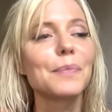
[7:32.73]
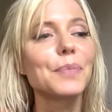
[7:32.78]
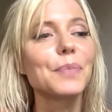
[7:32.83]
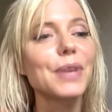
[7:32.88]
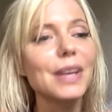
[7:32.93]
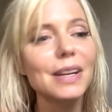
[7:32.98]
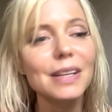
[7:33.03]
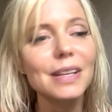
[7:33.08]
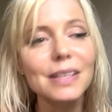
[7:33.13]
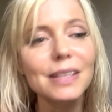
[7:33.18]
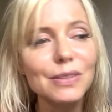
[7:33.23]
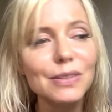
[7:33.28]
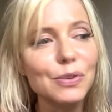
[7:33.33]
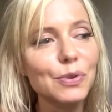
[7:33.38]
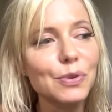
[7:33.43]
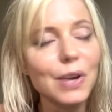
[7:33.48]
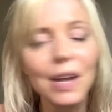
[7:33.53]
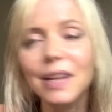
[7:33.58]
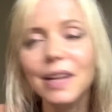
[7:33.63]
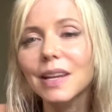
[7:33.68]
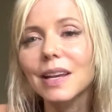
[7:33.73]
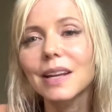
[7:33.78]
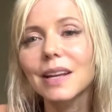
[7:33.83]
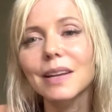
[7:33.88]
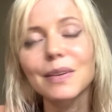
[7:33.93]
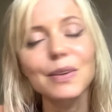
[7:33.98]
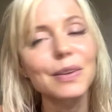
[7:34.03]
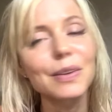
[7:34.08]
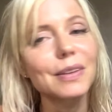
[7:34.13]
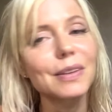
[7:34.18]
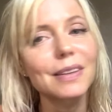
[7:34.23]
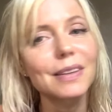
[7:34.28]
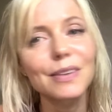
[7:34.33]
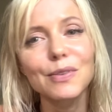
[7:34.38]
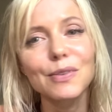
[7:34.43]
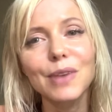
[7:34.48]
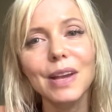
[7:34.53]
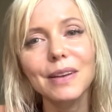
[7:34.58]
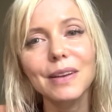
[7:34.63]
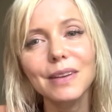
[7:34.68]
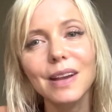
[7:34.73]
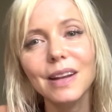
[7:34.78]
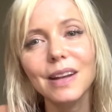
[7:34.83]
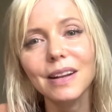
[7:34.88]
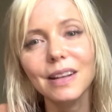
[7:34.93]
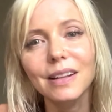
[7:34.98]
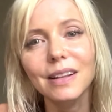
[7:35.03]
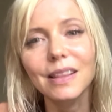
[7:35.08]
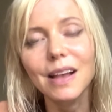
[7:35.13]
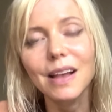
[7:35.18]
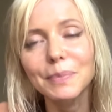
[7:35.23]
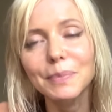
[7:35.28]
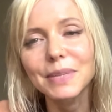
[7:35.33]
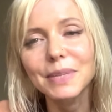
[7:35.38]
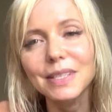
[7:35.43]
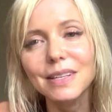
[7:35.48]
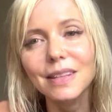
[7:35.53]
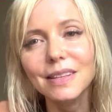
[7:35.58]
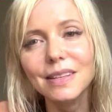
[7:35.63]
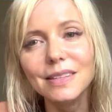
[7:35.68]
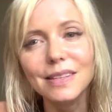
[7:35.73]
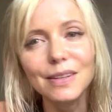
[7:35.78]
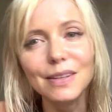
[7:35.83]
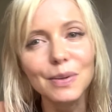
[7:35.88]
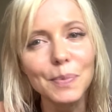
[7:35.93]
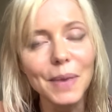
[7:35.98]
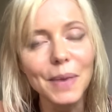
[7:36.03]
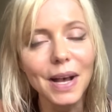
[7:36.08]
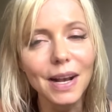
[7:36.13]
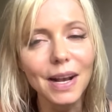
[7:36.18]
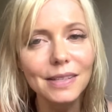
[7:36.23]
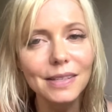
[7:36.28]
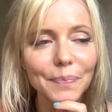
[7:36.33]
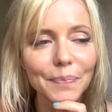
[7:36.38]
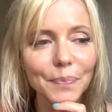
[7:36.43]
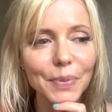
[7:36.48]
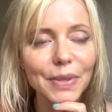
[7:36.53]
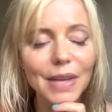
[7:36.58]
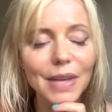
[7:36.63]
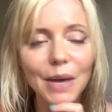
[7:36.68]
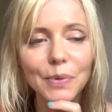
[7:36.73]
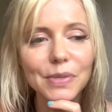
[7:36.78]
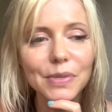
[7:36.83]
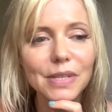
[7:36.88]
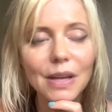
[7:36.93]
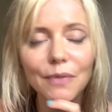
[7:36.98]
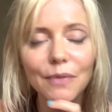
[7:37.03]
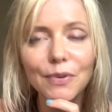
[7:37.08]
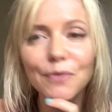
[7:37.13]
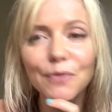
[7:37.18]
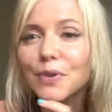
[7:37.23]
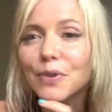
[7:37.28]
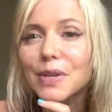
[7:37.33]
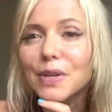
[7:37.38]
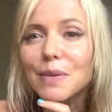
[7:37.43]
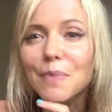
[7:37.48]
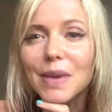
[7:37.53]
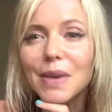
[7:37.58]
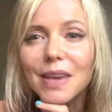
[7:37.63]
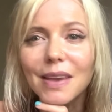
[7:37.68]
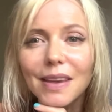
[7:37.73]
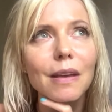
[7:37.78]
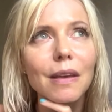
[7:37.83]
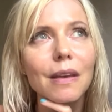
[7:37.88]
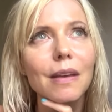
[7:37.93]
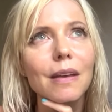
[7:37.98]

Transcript: pianist, you get kind of globbed into this little box, but that was never fully me.